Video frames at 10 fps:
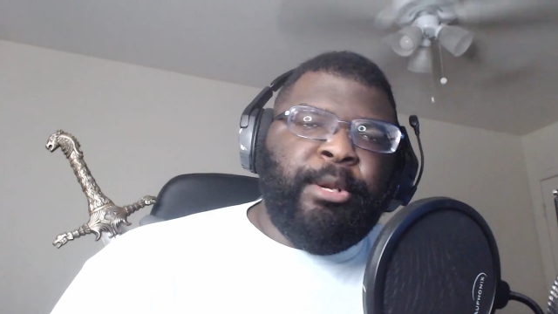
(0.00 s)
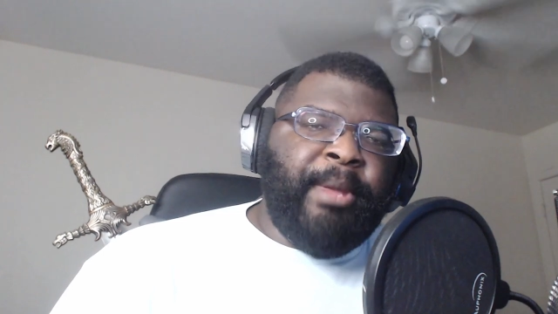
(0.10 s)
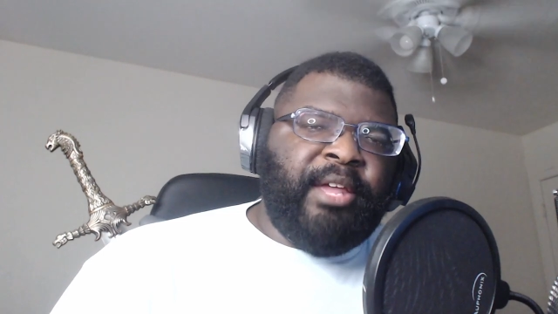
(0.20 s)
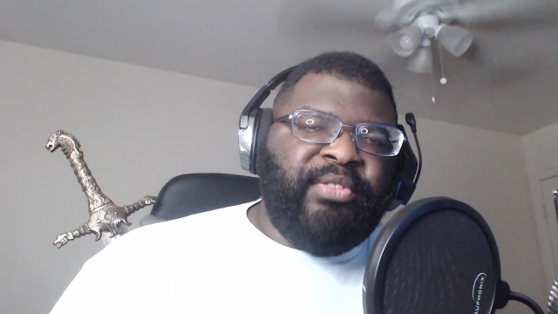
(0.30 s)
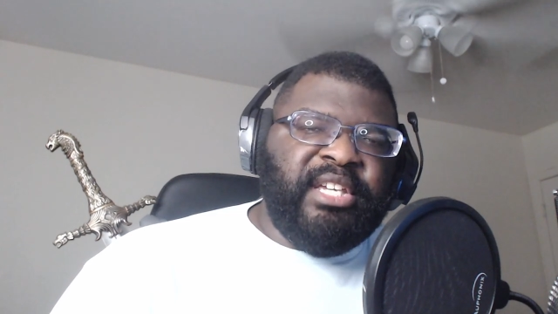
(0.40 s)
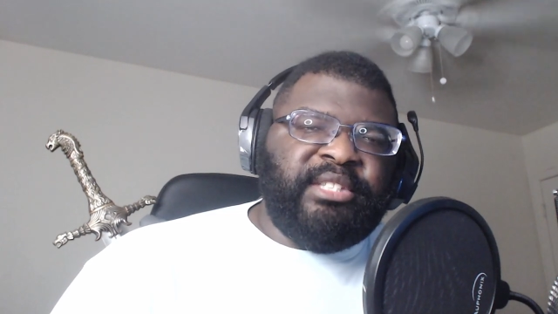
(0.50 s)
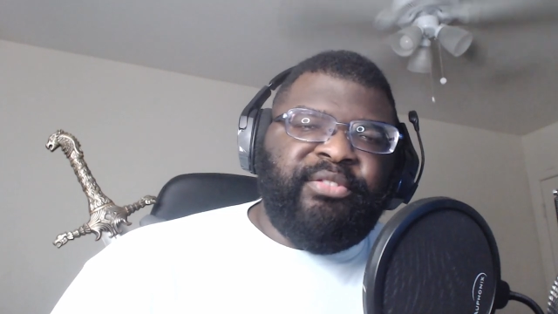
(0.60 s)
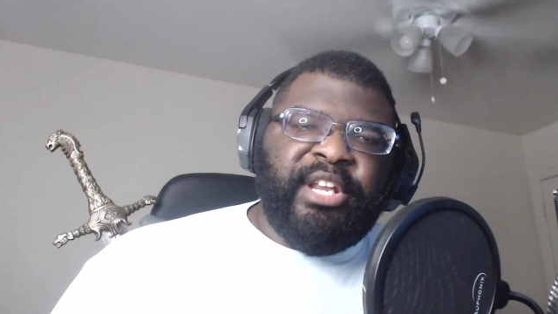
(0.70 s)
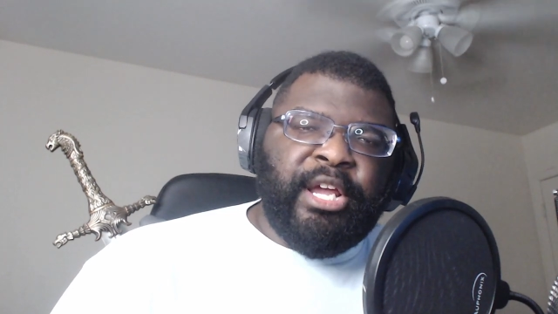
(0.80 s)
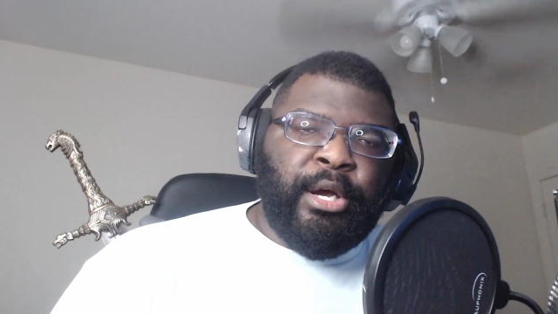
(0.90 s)
to make these
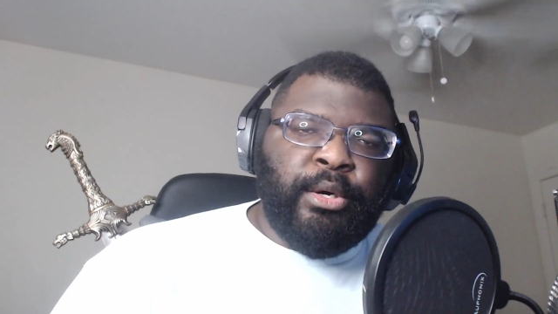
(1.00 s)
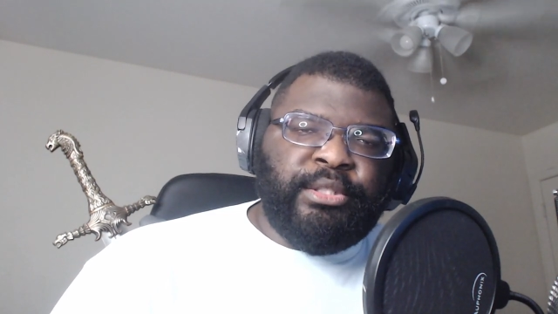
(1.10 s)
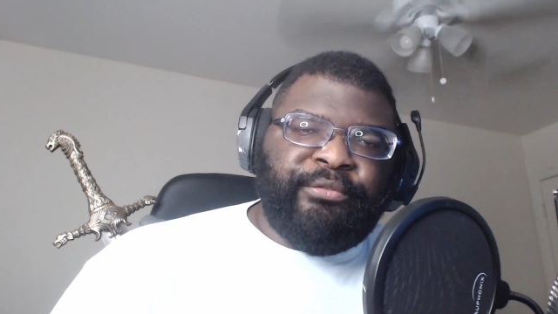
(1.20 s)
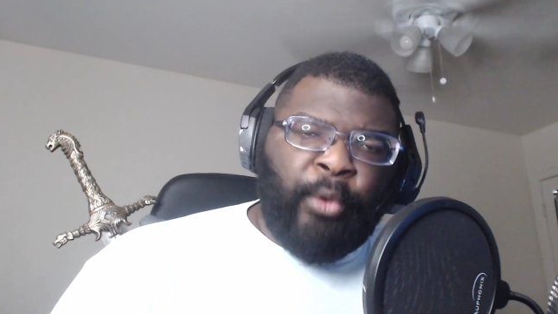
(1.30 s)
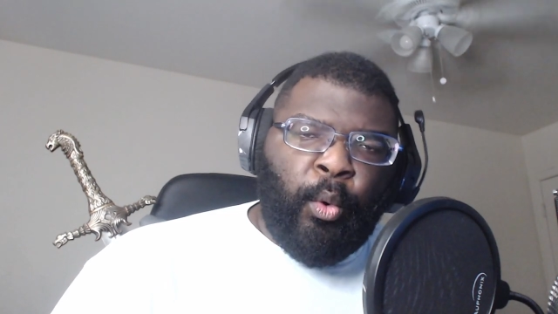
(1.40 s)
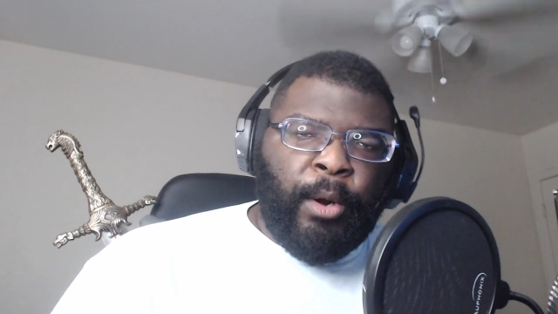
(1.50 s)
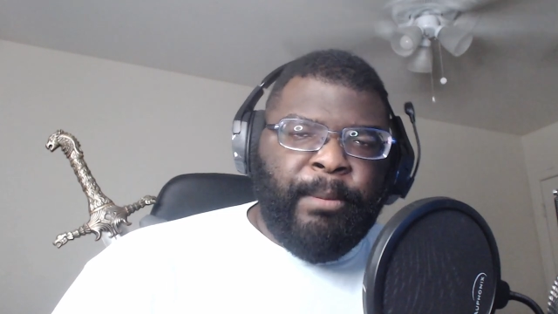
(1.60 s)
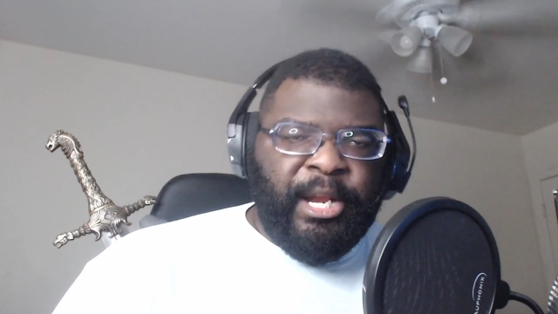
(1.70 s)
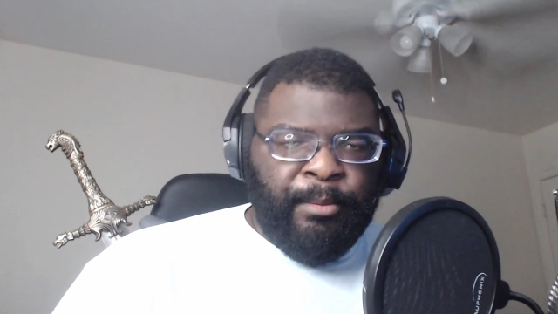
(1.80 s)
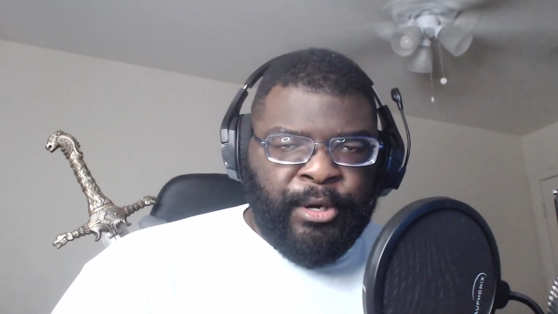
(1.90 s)
videos for
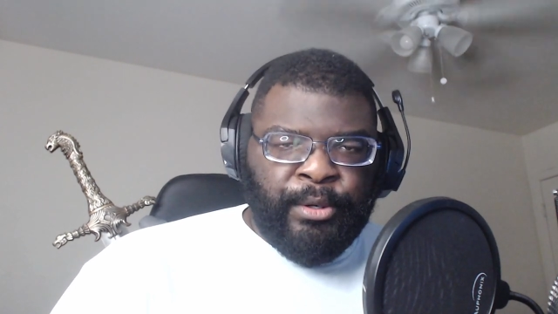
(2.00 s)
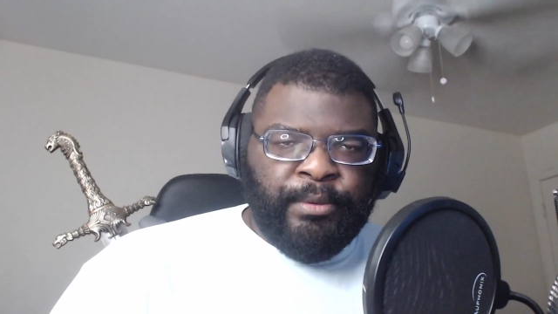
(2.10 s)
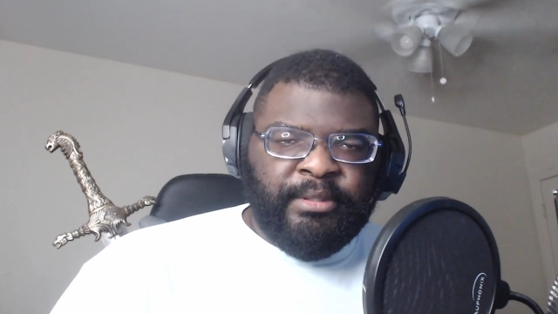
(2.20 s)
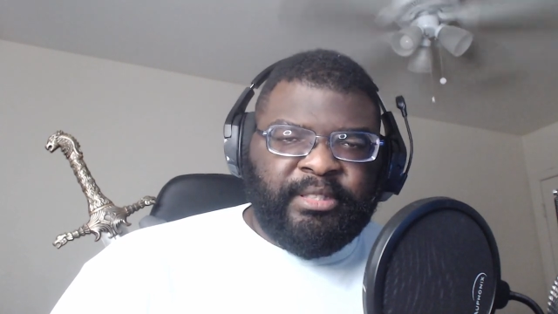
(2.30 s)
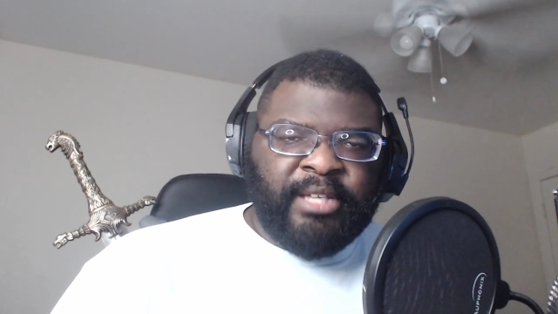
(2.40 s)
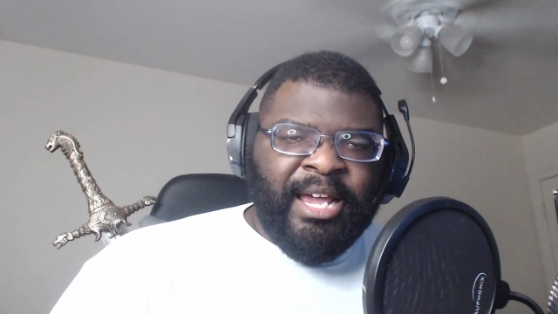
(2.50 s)
Mini Moons.